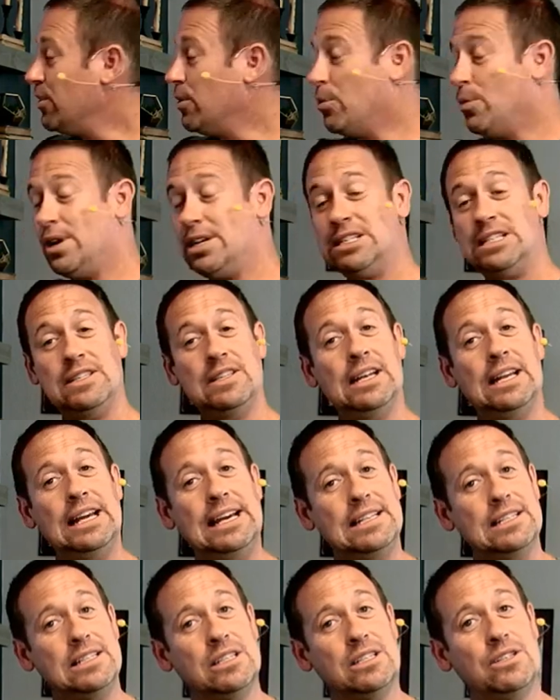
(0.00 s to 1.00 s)
The rest of the
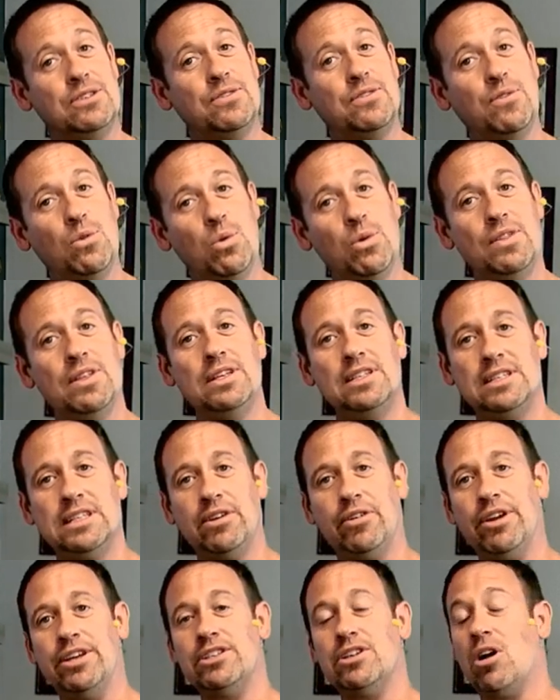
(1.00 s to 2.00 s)
lessons for this
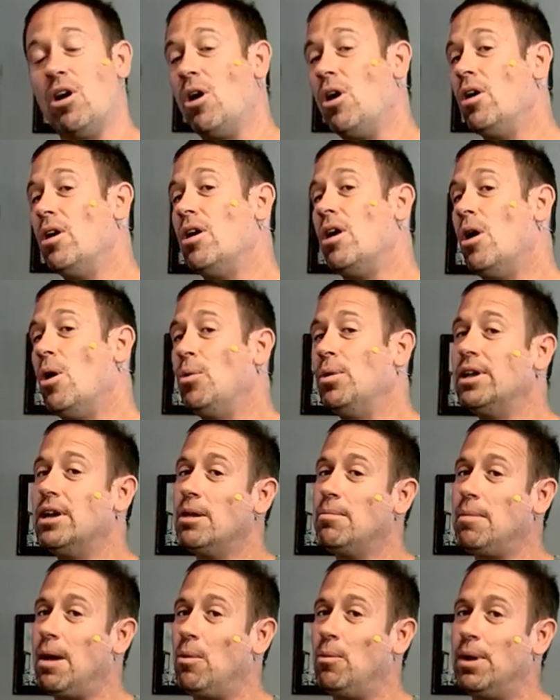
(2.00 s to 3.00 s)
series are
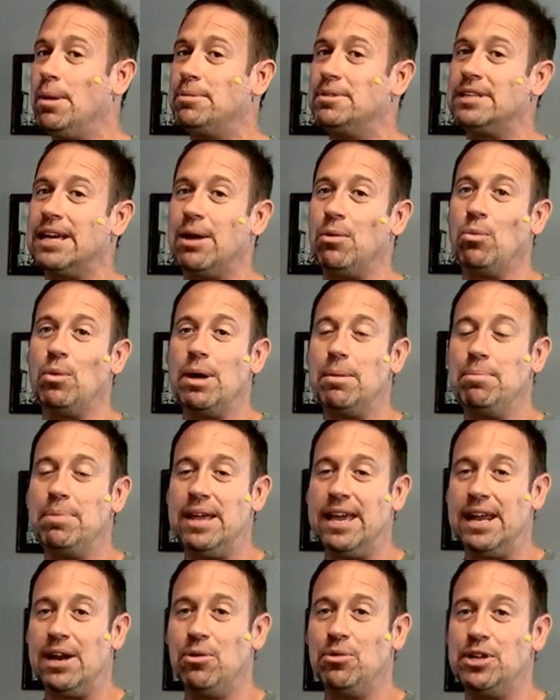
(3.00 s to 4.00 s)
only on my website,
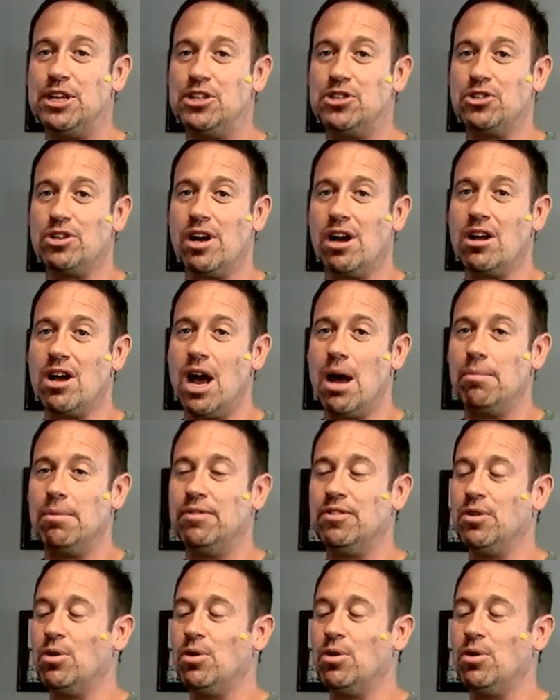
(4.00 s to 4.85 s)
webpianoteacher.com.